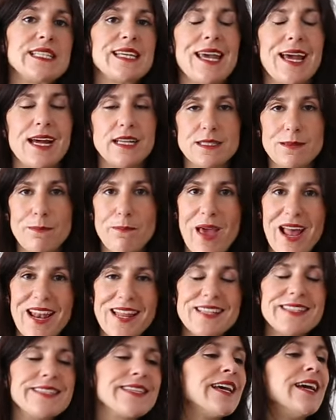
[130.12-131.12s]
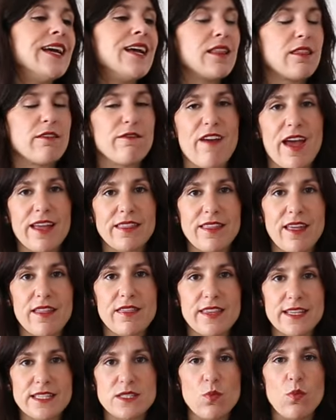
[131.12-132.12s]
to counterbalance the fact
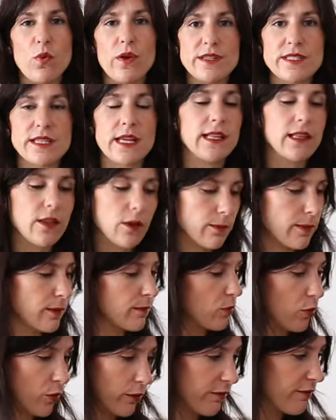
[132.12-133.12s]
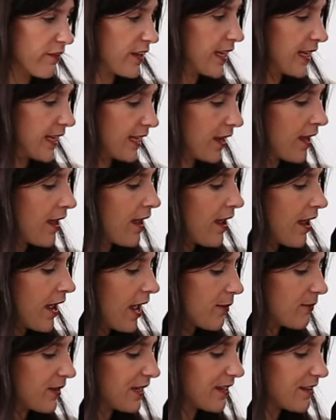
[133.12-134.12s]
that this was a little bit more revealing.
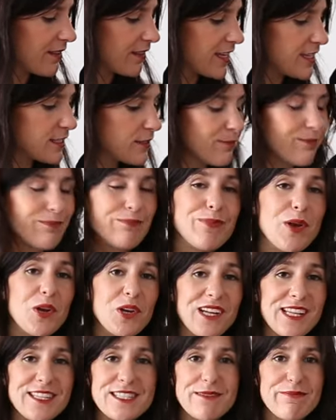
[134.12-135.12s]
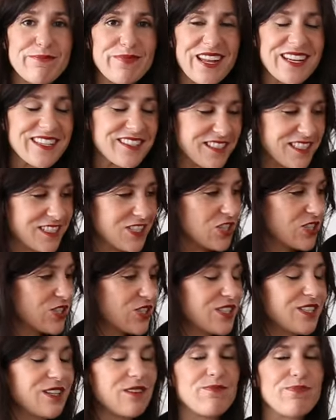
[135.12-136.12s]
I mean, these pearlescent buttons
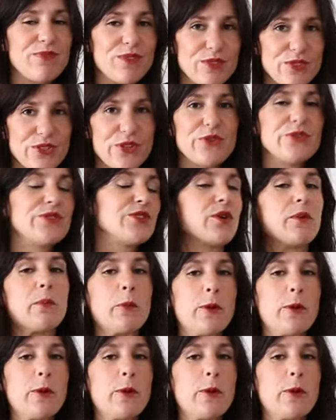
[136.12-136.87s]
just so